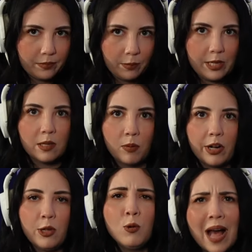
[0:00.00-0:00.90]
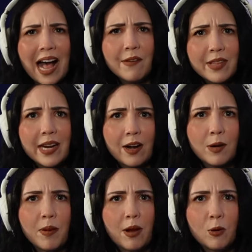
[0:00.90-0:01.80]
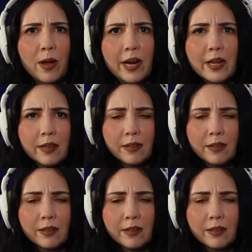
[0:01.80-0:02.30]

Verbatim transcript: We support you. You have that Harry Potter wedding.